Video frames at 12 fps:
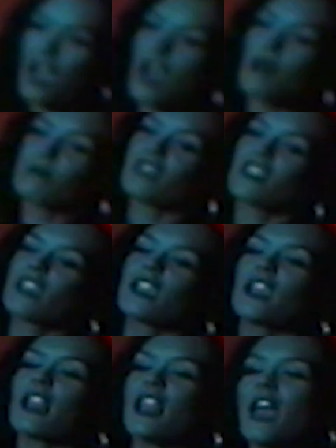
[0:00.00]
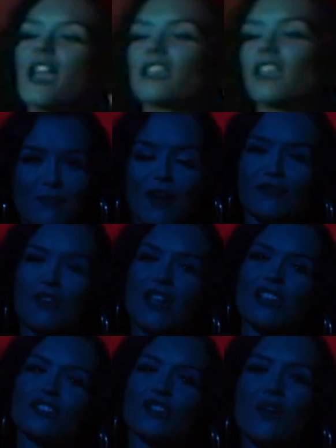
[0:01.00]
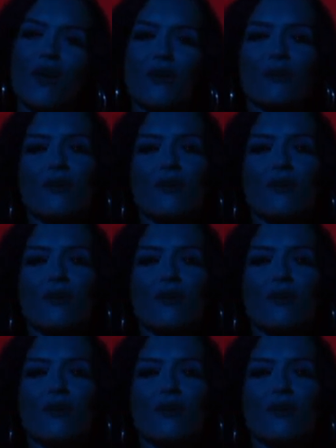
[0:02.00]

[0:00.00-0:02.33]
I'm the thing thinking like in my range, all